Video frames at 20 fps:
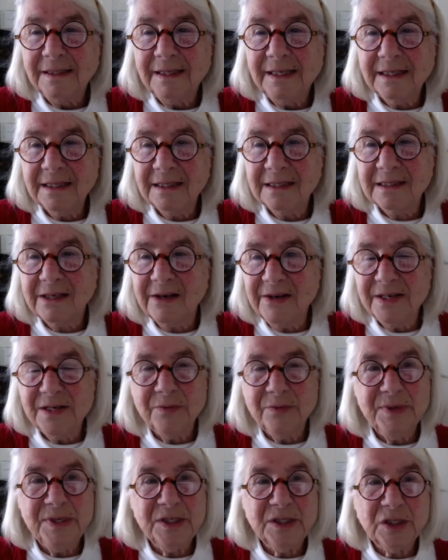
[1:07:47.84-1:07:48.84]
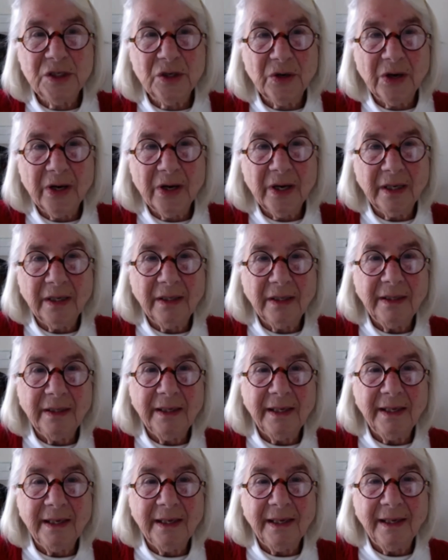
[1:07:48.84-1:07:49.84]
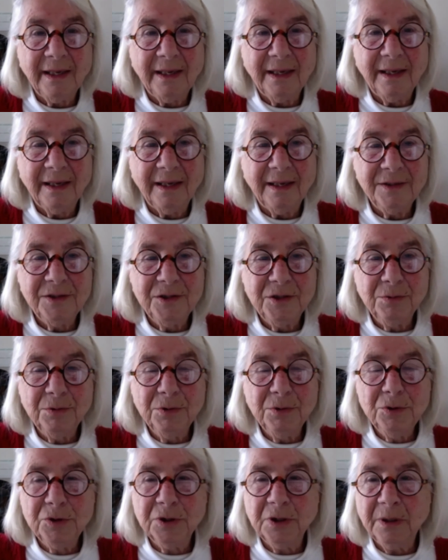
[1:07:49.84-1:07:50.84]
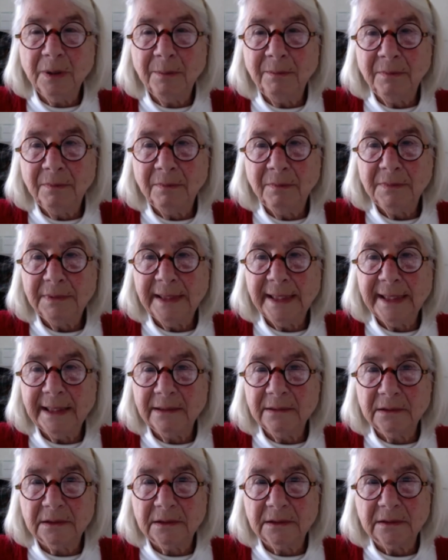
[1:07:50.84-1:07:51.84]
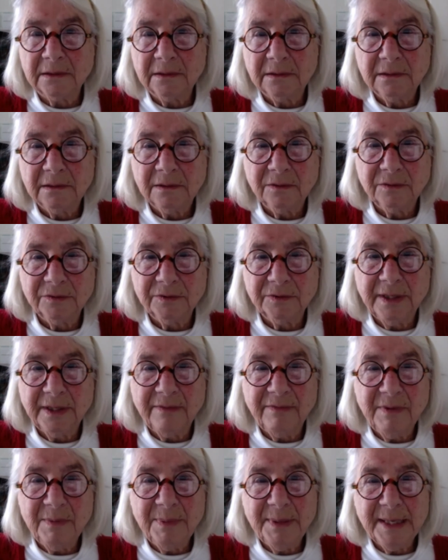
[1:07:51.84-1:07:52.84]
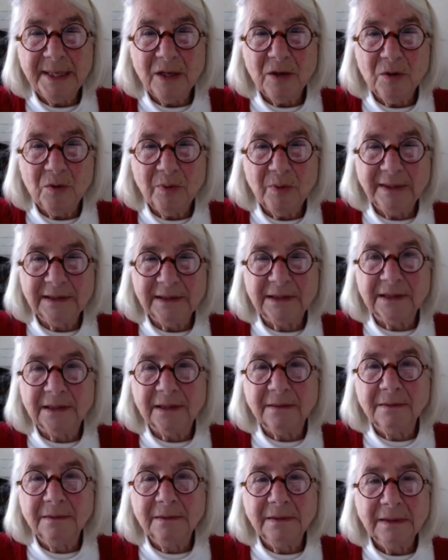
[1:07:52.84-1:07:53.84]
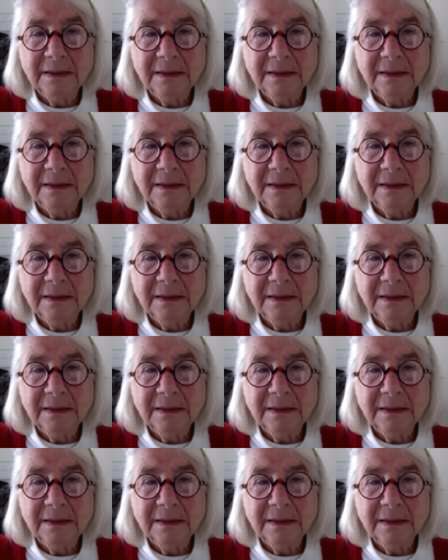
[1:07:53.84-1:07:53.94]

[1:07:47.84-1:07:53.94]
Dick is going to restore a Jerusalem dance for everybody who wants to.